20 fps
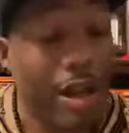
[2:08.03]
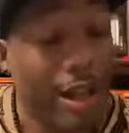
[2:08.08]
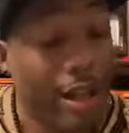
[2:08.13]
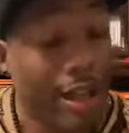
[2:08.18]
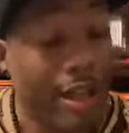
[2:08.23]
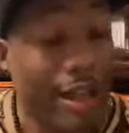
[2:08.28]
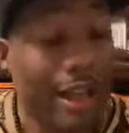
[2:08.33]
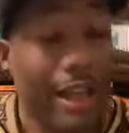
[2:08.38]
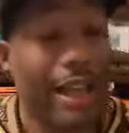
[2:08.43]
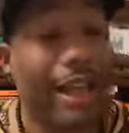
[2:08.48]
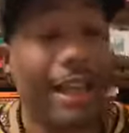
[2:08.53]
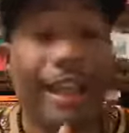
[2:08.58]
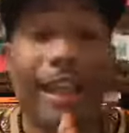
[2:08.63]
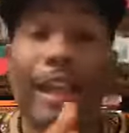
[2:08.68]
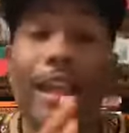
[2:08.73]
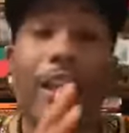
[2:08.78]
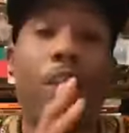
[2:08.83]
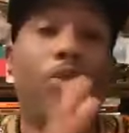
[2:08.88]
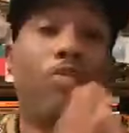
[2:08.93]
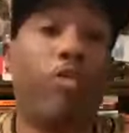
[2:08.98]
and, and, and
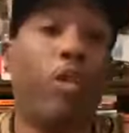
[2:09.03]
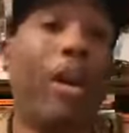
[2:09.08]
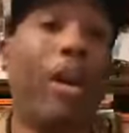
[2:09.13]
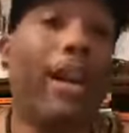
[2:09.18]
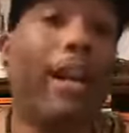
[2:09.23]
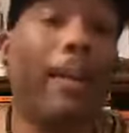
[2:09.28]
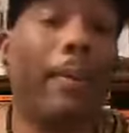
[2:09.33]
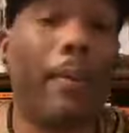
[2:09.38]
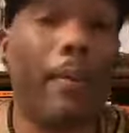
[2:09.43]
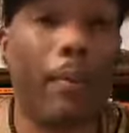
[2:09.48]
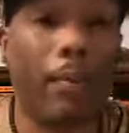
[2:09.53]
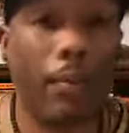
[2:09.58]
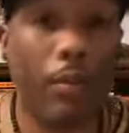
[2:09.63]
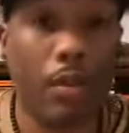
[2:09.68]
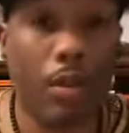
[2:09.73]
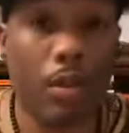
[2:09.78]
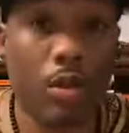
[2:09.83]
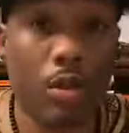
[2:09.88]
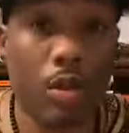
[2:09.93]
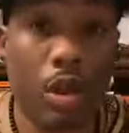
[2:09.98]
it's really
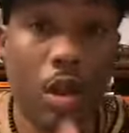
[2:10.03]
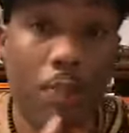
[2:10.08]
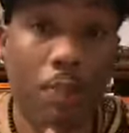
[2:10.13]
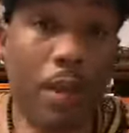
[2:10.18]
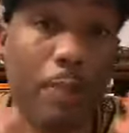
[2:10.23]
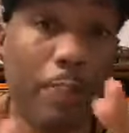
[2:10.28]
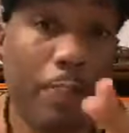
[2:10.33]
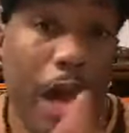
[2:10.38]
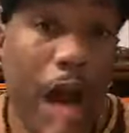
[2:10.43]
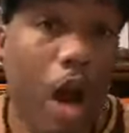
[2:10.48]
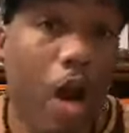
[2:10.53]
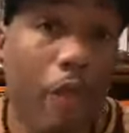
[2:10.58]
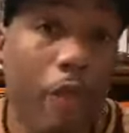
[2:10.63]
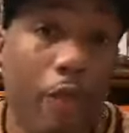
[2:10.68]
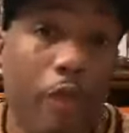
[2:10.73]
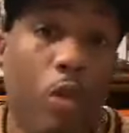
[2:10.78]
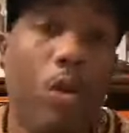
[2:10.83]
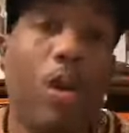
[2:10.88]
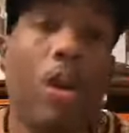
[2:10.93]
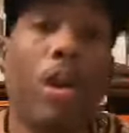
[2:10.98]
going to be
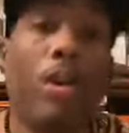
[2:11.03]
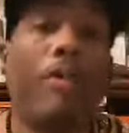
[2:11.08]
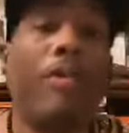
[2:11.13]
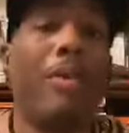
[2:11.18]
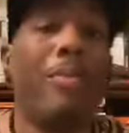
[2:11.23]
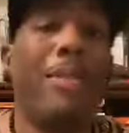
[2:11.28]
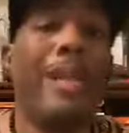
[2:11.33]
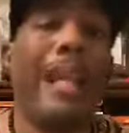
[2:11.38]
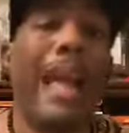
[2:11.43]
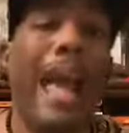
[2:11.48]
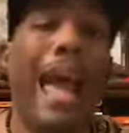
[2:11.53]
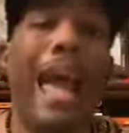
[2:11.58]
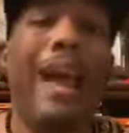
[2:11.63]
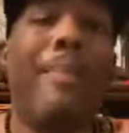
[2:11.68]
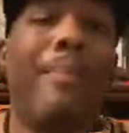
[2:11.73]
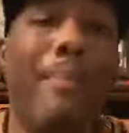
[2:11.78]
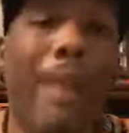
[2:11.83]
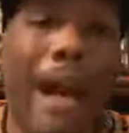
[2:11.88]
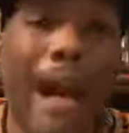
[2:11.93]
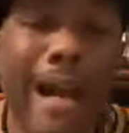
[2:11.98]
powerful for me to add
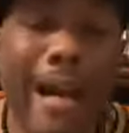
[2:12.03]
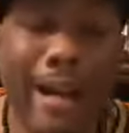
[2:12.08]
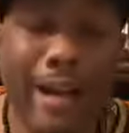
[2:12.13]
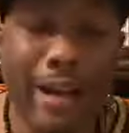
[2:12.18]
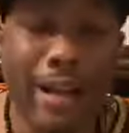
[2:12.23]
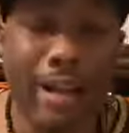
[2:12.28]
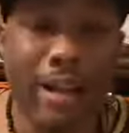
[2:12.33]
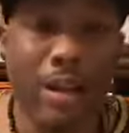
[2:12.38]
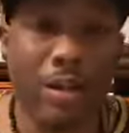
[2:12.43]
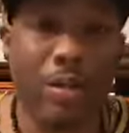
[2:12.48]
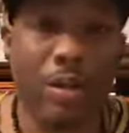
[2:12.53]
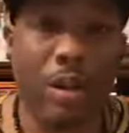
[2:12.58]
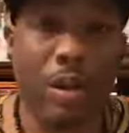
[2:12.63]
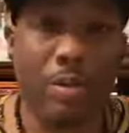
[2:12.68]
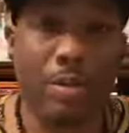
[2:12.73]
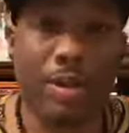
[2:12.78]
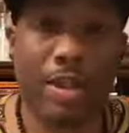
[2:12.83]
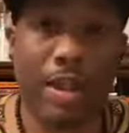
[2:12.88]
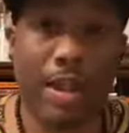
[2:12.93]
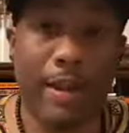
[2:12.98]
my, you know what I'm
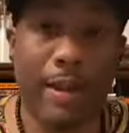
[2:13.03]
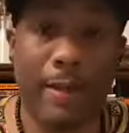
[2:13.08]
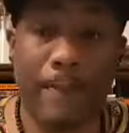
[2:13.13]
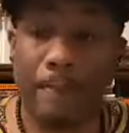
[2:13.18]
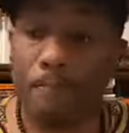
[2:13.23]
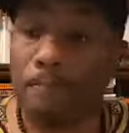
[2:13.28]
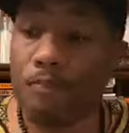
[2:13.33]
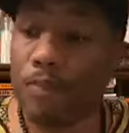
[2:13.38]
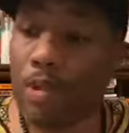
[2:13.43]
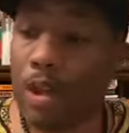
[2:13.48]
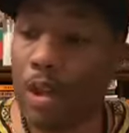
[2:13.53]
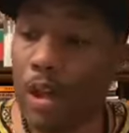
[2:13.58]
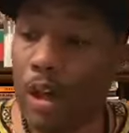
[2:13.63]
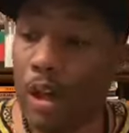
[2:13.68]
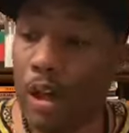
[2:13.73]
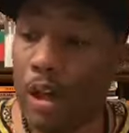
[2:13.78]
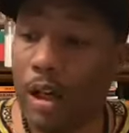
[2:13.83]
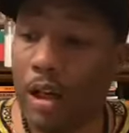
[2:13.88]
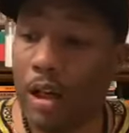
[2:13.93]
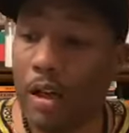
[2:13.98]
saying,
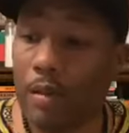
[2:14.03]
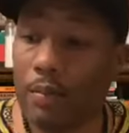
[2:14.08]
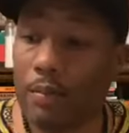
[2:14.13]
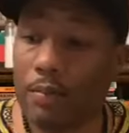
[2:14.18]
uh,